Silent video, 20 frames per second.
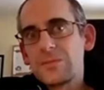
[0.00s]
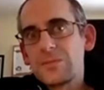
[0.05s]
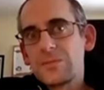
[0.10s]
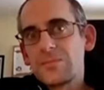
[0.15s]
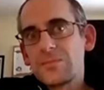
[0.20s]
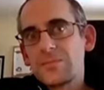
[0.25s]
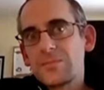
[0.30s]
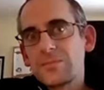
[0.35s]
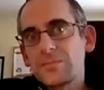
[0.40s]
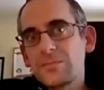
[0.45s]

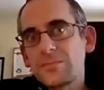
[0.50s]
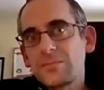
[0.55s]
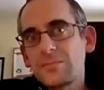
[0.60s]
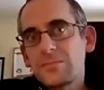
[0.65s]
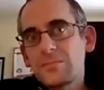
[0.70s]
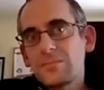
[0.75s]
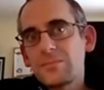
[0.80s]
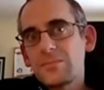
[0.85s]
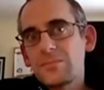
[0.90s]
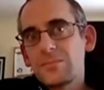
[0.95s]

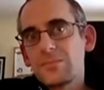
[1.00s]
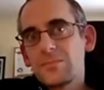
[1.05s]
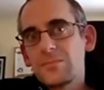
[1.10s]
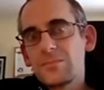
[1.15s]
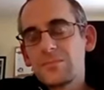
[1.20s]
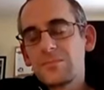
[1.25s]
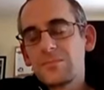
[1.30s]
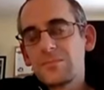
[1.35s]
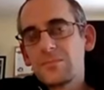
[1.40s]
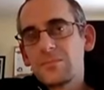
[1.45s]

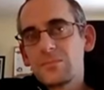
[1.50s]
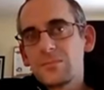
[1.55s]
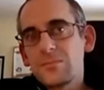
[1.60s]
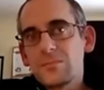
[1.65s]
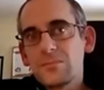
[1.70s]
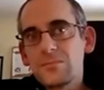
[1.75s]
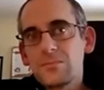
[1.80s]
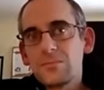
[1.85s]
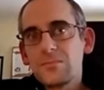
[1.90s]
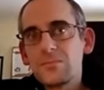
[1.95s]

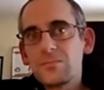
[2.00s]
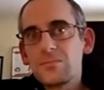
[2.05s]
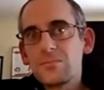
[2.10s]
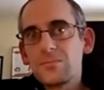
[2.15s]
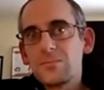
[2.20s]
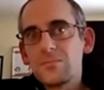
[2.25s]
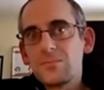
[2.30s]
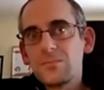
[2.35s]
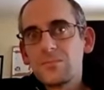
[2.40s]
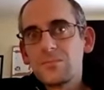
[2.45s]

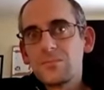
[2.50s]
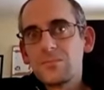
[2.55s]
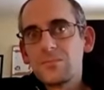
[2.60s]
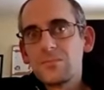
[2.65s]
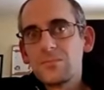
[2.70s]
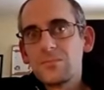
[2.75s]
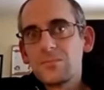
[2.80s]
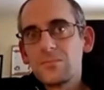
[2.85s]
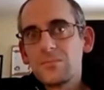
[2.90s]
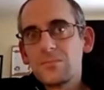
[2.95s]

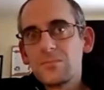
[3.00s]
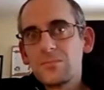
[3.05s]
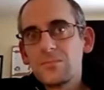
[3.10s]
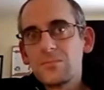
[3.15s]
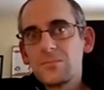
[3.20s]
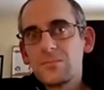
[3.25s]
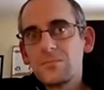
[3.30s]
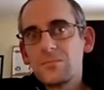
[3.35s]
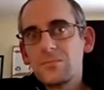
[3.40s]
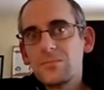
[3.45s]

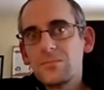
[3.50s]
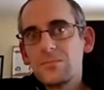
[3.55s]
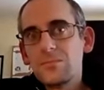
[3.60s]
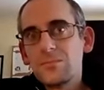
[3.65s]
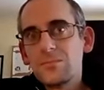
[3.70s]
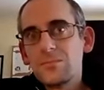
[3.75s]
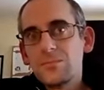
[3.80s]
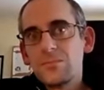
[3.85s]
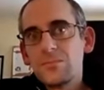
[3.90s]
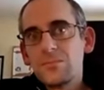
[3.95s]

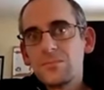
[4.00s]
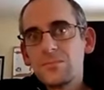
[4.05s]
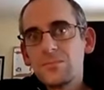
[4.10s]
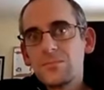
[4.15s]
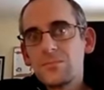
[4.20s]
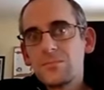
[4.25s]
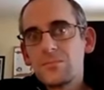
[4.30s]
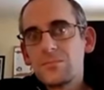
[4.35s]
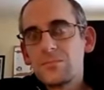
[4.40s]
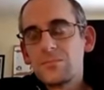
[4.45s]

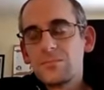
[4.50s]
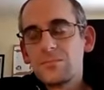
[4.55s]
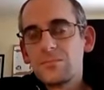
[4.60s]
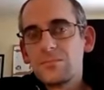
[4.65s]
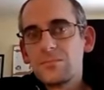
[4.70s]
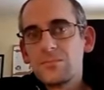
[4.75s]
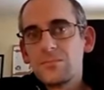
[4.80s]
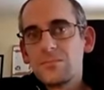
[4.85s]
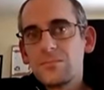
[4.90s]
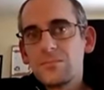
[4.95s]

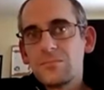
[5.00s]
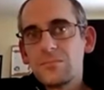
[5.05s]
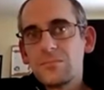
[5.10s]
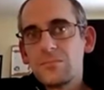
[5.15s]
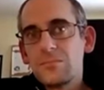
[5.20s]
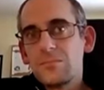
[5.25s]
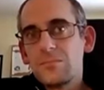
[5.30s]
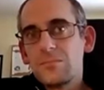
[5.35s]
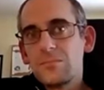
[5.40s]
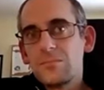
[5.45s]

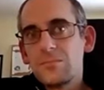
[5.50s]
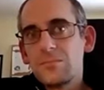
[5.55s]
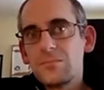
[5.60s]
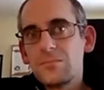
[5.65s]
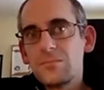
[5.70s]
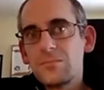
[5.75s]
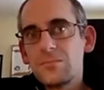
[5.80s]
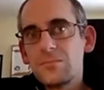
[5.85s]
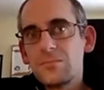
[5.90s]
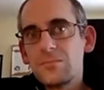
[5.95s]

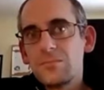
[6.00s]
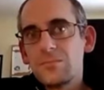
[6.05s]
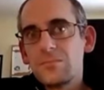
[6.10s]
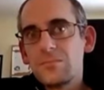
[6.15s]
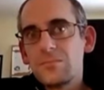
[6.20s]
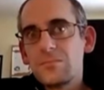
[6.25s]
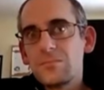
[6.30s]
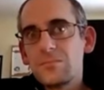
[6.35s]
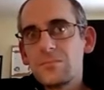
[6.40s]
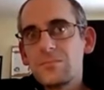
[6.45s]

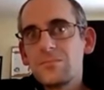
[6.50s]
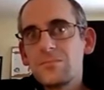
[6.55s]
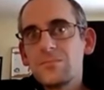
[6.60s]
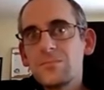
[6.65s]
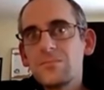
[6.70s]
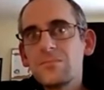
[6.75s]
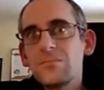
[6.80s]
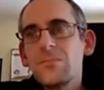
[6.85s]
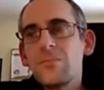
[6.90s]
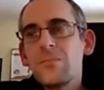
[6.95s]

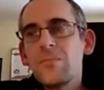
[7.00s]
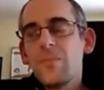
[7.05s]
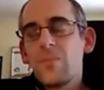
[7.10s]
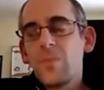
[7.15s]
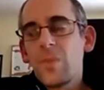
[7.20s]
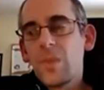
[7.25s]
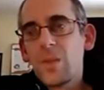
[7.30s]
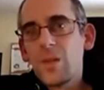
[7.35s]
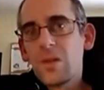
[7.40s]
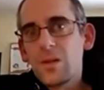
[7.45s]

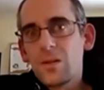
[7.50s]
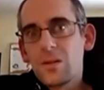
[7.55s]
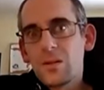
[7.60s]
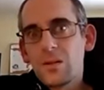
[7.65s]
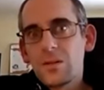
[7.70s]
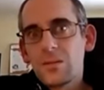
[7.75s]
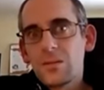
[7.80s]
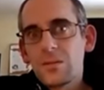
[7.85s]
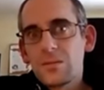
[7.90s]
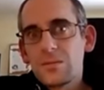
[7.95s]
The person shown says nothing.